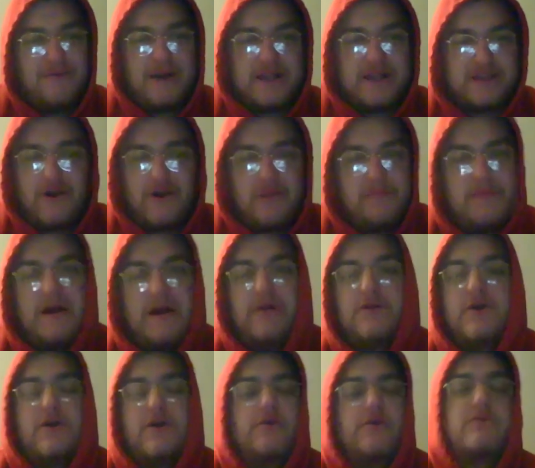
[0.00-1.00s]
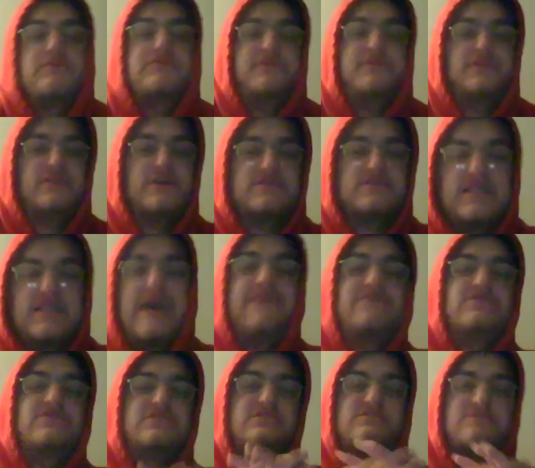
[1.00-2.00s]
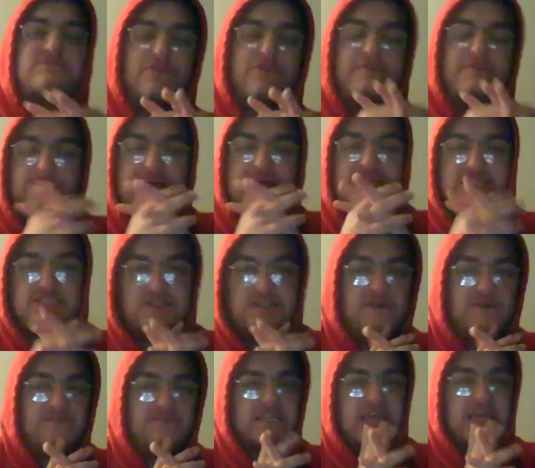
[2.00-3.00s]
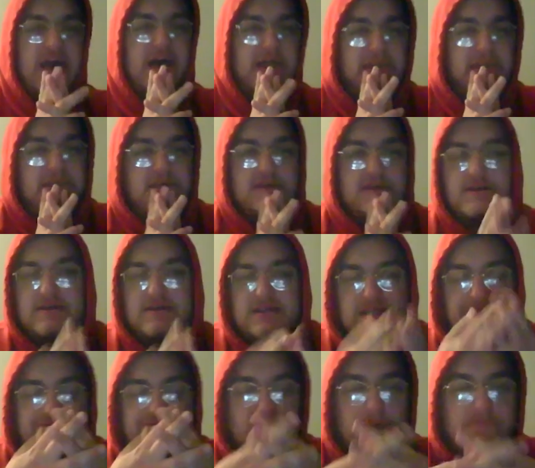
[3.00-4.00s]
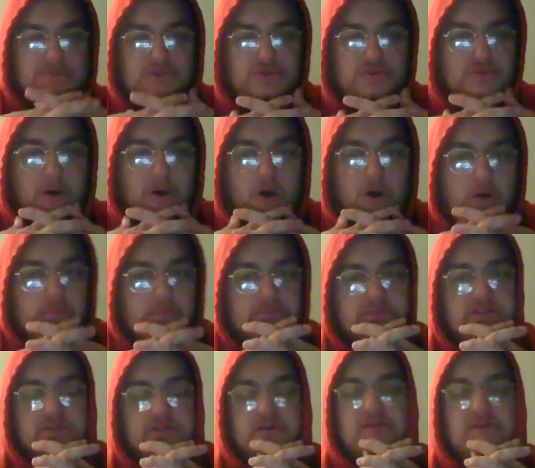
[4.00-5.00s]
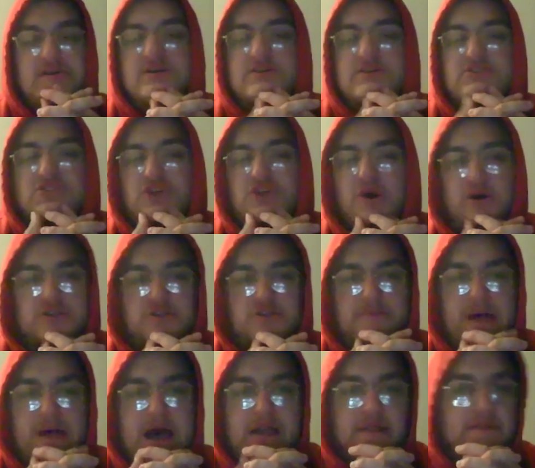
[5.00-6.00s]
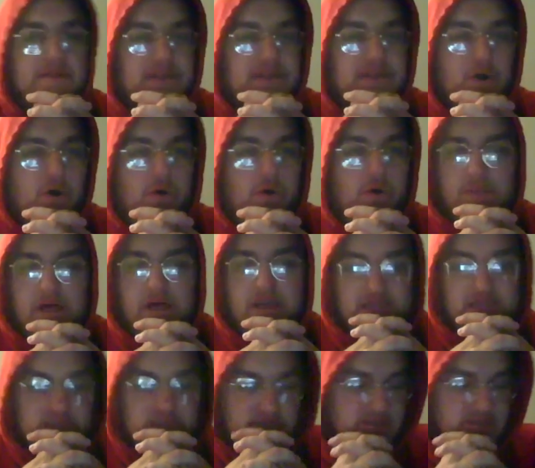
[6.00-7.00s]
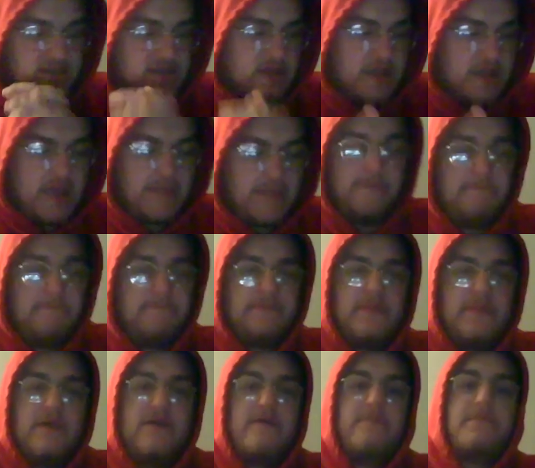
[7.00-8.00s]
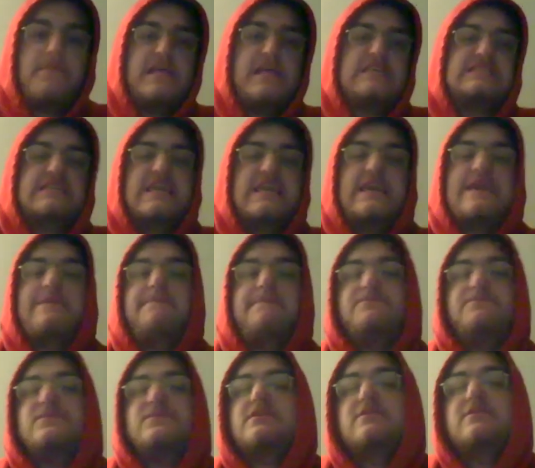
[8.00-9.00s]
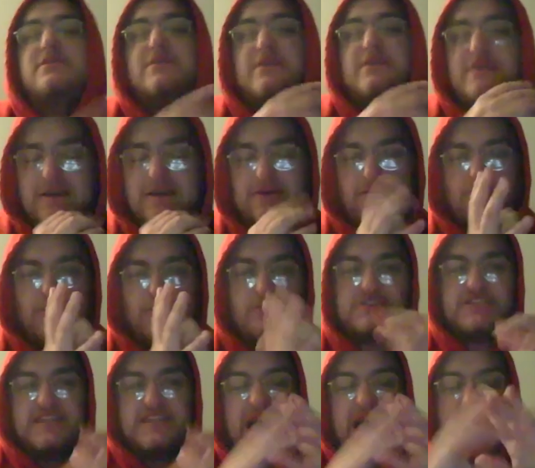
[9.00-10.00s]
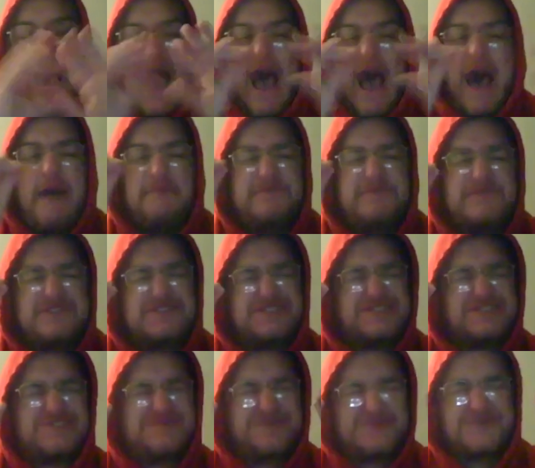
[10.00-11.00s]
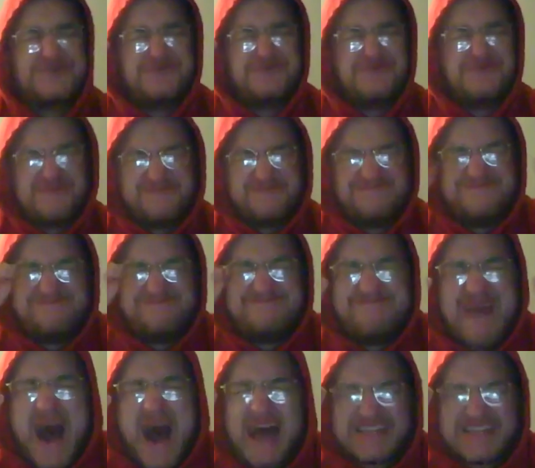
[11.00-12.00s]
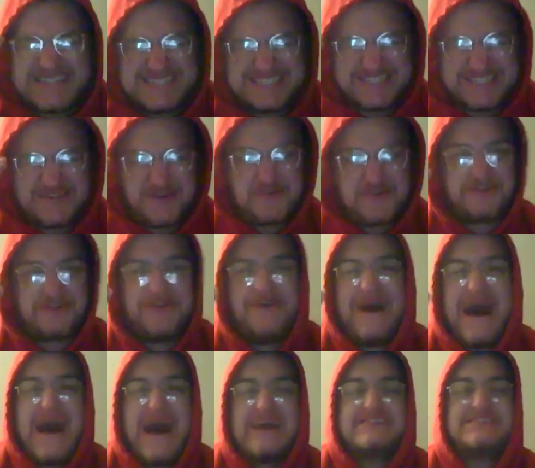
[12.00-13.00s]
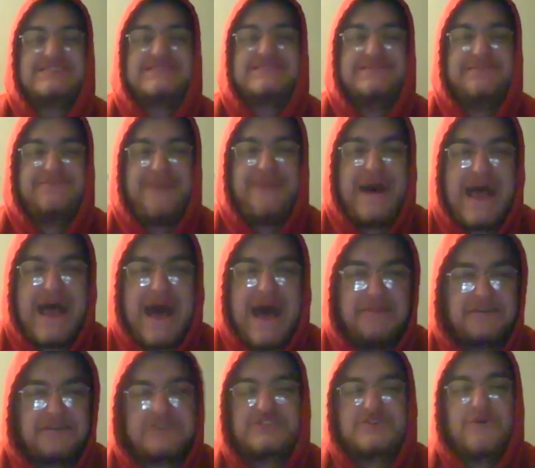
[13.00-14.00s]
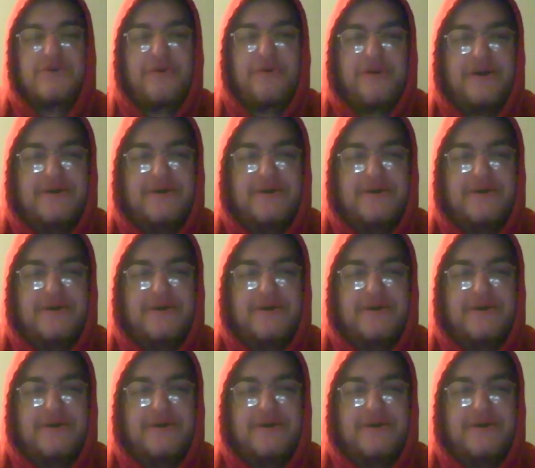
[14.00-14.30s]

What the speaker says: my god, Bello doesn't have his best stuff again. Gives up two bombs. Sox are battling all night, and this game was an absolute masterclass by Alex Cora.